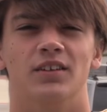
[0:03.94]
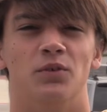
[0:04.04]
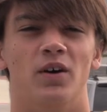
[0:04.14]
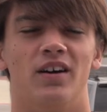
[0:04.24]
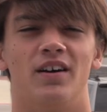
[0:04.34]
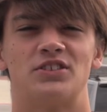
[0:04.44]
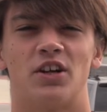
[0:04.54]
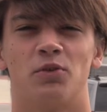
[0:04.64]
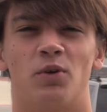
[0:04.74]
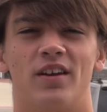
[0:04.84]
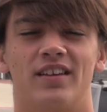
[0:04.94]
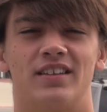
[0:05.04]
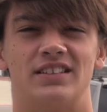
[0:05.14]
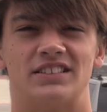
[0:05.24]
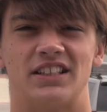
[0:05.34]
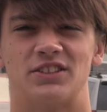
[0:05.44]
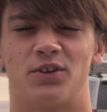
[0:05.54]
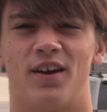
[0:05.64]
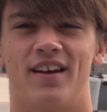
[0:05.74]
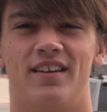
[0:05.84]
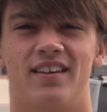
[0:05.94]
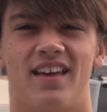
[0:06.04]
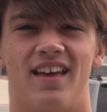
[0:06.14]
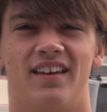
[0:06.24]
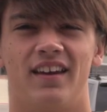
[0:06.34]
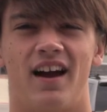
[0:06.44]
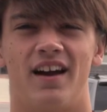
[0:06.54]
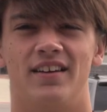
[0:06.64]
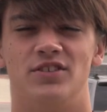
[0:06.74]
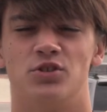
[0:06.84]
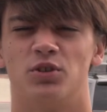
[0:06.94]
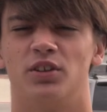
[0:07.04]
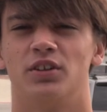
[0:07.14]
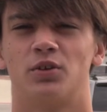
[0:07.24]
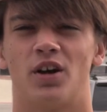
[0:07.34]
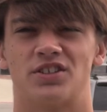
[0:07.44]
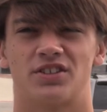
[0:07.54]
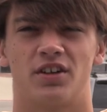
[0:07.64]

Well, I started running in sixth grade and I joined cross